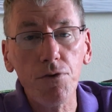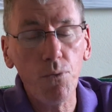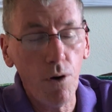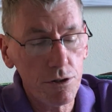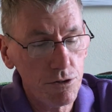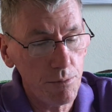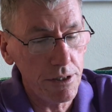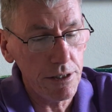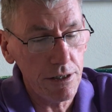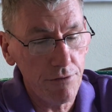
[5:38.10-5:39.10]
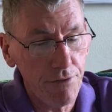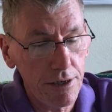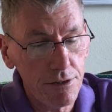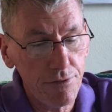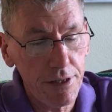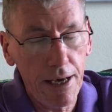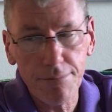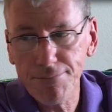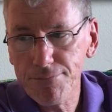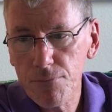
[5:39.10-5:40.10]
if you want to be effective in that.